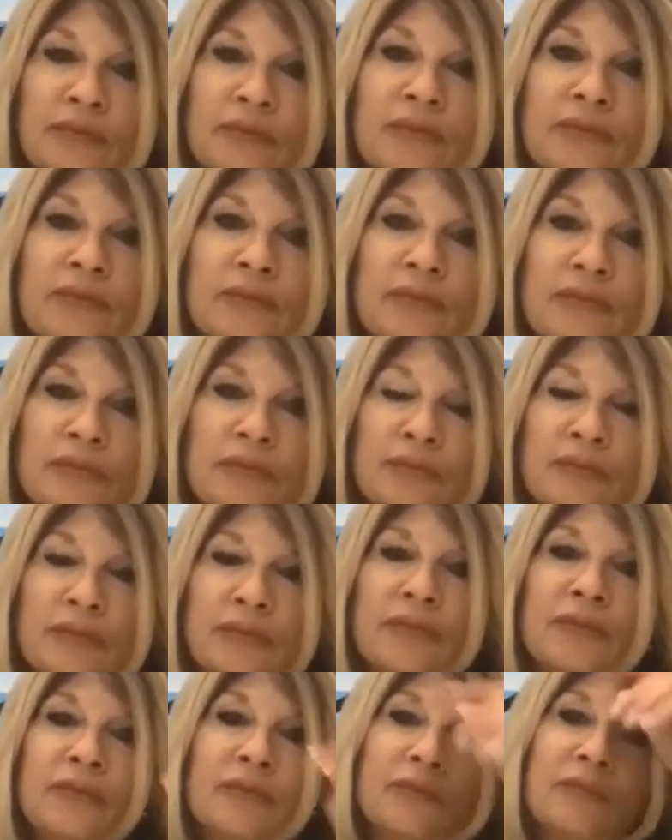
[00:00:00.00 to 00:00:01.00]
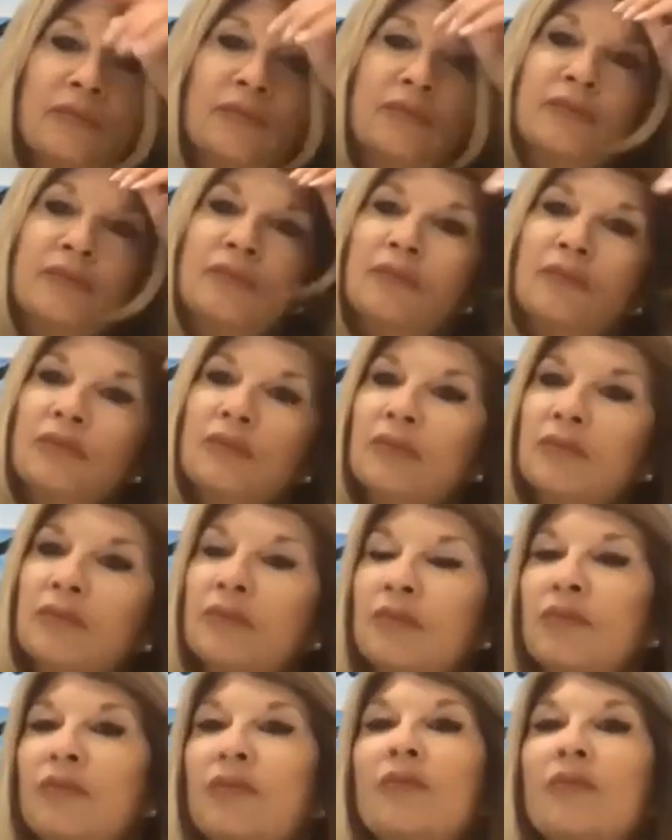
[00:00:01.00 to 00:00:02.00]

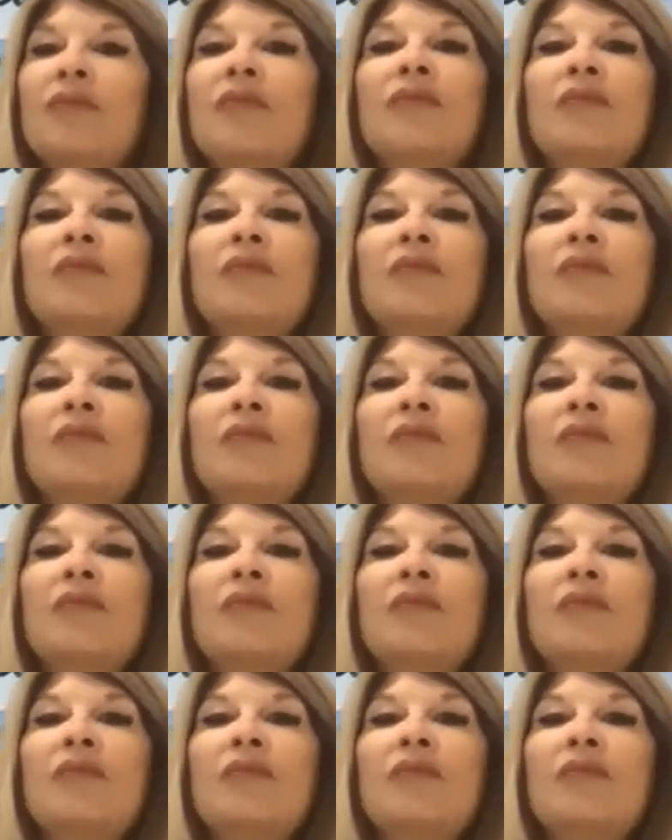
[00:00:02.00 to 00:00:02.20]
(silent)